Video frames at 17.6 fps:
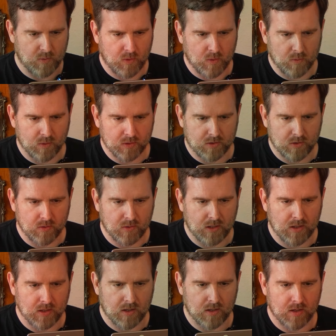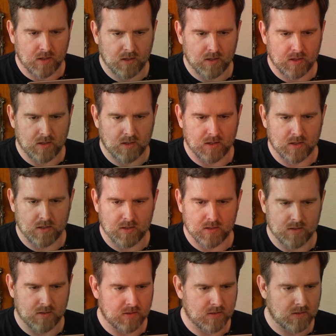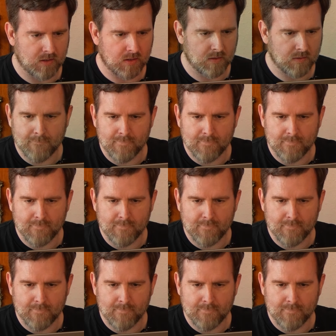what we'll do here is,